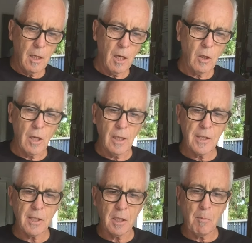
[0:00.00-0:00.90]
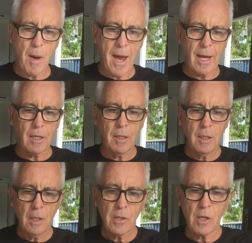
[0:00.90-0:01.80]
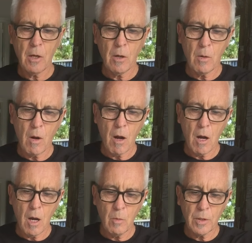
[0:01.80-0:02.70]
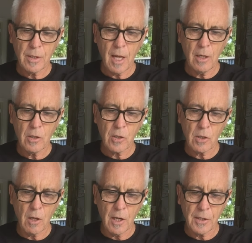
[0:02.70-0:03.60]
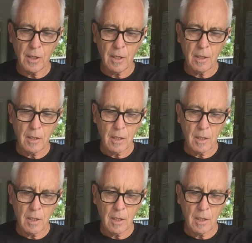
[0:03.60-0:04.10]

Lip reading: a lot less at the back. So I would tend to slice it